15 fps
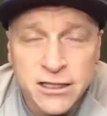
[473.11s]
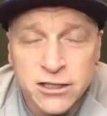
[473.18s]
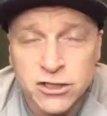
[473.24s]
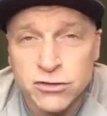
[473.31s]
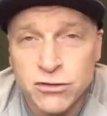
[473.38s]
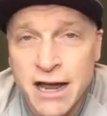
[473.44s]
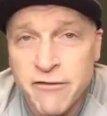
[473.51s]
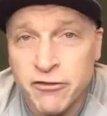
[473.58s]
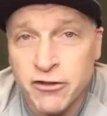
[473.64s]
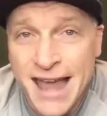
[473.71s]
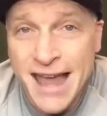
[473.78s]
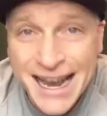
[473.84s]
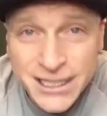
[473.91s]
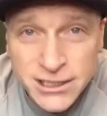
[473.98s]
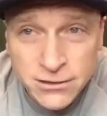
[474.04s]
to strive for
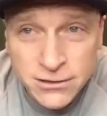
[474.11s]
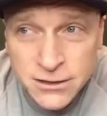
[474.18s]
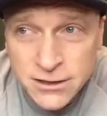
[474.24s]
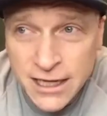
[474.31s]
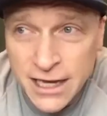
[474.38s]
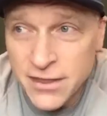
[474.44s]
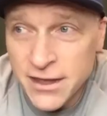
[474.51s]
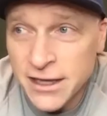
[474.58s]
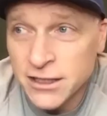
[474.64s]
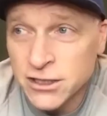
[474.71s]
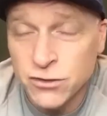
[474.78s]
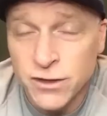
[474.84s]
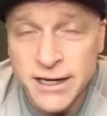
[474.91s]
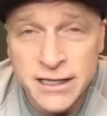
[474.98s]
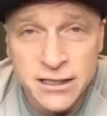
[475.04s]
excellence i think it's
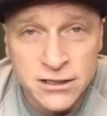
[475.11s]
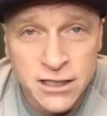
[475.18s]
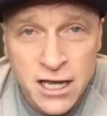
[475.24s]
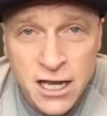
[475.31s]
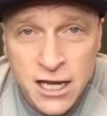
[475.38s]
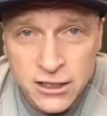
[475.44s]
great to,